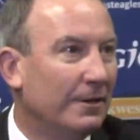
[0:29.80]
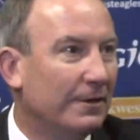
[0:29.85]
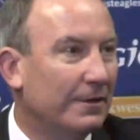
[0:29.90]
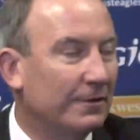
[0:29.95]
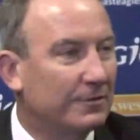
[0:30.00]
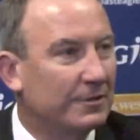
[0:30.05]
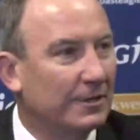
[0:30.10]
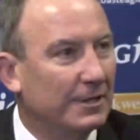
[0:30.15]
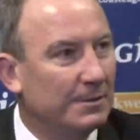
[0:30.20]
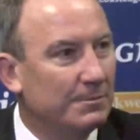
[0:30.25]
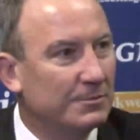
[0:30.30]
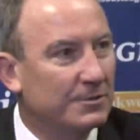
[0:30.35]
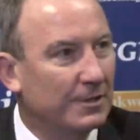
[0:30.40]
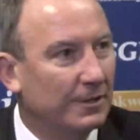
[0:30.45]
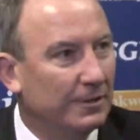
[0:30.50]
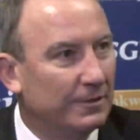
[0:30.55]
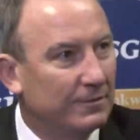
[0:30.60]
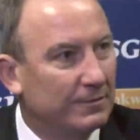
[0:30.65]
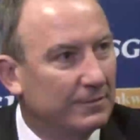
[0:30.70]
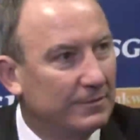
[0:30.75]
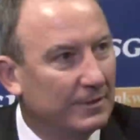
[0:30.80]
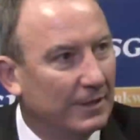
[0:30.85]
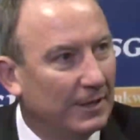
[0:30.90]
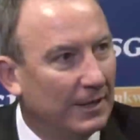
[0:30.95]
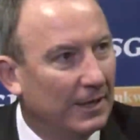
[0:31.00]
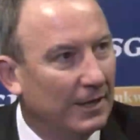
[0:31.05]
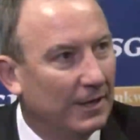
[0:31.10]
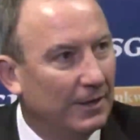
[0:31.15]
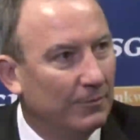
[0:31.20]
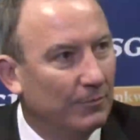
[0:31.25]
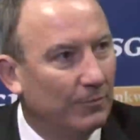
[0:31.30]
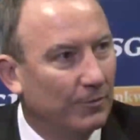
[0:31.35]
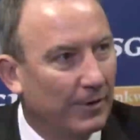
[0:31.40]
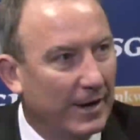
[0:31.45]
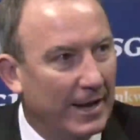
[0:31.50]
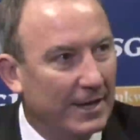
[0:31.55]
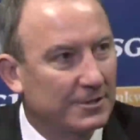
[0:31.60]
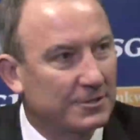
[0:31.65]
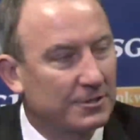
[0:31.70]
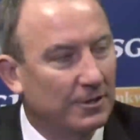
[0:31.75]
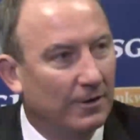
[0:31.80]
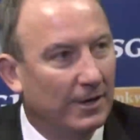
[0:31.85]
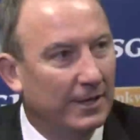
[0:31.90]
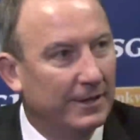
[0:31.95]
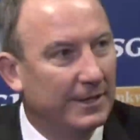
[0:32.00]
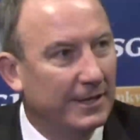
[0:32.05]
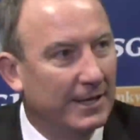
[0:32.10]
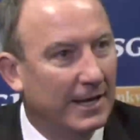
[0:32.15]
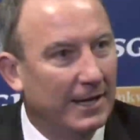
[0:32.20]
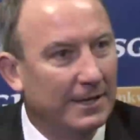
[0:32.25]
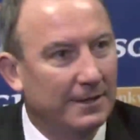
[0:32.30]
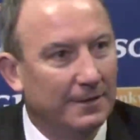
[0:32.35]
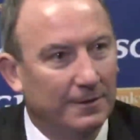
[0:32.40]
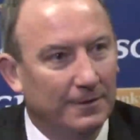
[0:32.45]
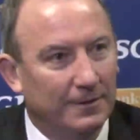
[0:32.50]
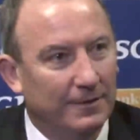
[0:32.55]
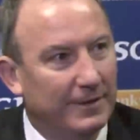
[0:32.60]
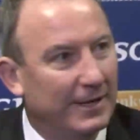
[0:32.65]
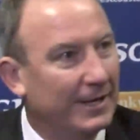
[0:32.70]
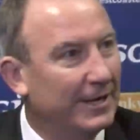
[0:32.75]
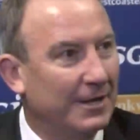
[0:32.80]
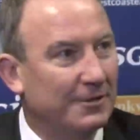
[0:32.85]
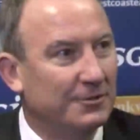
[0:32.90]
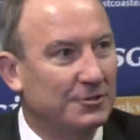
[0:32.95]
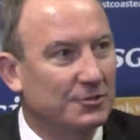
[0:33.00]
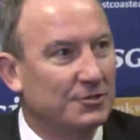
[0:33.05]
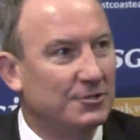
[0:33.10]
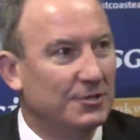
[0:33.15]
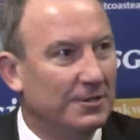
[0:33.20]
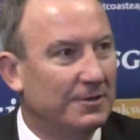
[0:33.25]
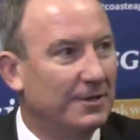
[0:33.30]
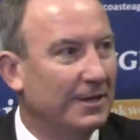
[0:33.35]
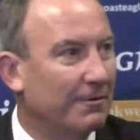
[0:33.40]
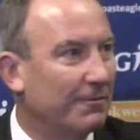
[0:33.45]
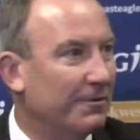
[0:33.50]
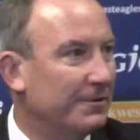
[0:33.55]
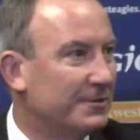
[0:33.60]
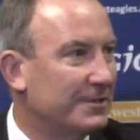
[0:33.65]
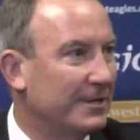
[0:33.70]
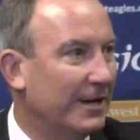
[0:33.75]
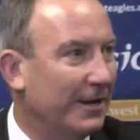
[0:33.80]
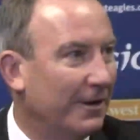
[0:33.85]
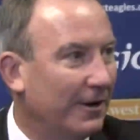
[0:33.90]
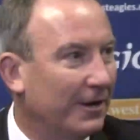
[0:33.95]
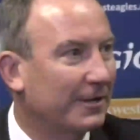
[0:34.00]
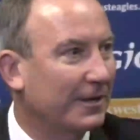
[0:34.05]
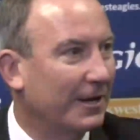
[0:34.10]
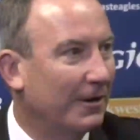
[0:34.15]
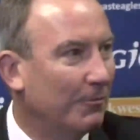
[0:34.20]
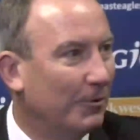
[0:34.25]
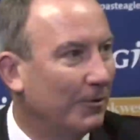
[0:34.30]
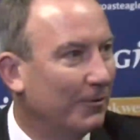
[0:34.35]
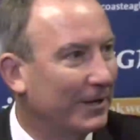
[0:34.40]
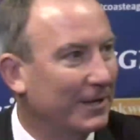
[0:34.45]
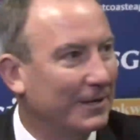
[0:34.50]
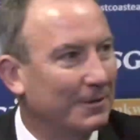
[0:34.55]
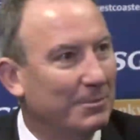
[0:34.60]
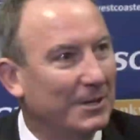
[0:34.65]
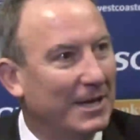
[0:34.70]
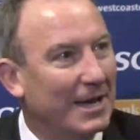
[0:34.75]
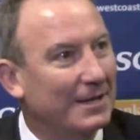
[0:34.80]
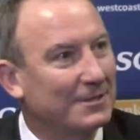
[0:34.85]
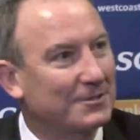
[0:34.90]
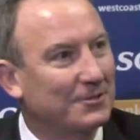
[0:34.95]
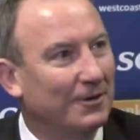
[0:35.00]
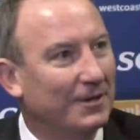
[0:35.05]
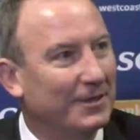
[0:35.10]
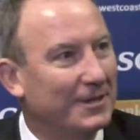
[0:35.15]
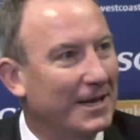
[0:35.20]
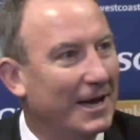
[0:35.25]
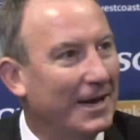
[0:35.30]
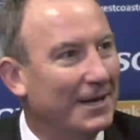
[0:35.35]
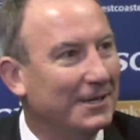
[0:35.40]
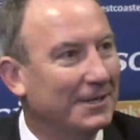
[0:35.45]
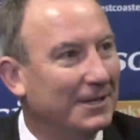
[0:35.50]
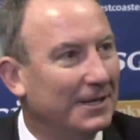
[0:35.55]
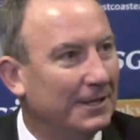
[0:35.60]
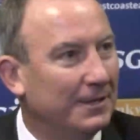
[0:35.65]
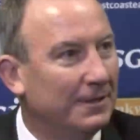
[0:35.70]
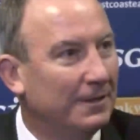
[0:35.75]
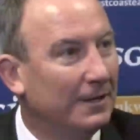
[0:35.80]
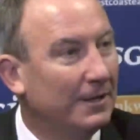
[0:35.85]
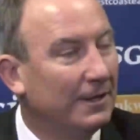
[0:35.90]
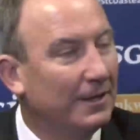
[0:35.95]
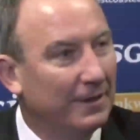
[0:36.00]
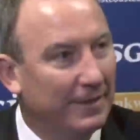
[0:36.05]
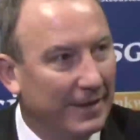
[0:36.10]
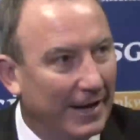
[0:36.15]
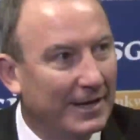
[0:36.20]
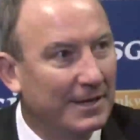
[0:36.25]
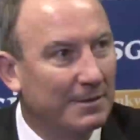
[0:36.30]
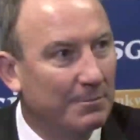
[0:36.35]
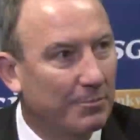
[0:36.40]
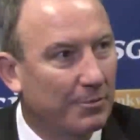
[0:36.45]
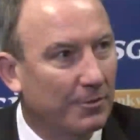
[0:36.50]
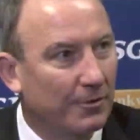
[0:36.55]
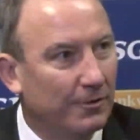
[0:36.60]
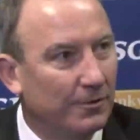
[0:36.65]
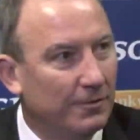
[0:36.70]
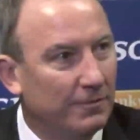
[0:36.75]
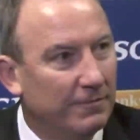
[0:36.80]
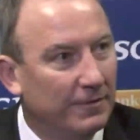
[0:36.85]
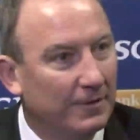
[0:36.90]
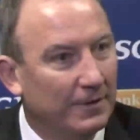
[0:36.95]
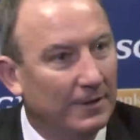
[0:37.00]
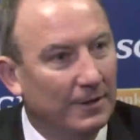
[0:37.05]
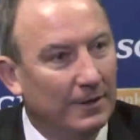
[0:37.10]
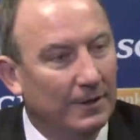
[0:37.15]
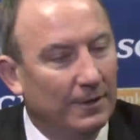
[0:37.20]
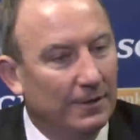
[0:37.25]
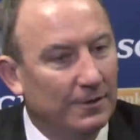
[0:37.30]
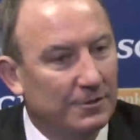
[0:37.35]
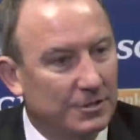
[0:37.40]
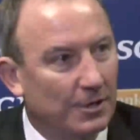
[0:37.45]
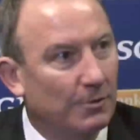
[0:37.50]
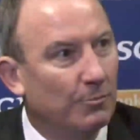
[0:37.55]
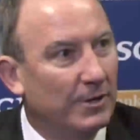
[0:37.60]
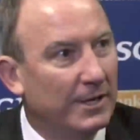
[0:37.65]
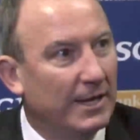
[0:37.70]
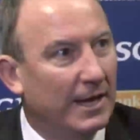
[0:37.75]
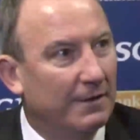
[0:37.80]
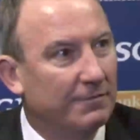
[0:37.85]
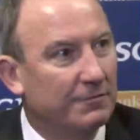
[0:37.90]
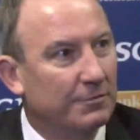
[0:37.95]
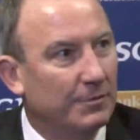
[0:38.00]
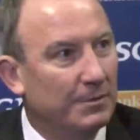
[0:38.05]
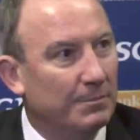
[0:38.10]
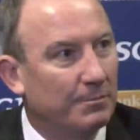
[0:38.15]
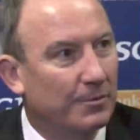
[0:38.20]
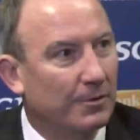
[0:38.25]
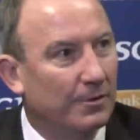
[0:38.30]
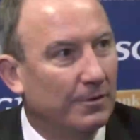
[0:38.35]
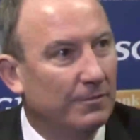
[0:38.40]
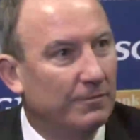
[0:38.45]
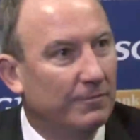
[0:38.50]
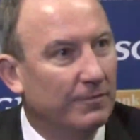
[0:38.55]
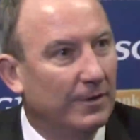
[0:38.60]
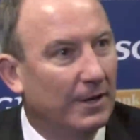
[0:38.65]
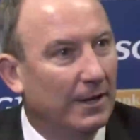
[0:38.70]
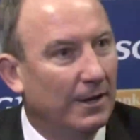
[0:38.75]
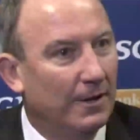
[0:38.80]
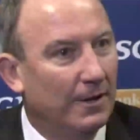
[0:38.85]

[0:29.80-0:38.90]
The teams that were outside the 8, they don't just sit there and say, OK, well, we're going to be outside the 8 again. They improve, so we have to improve.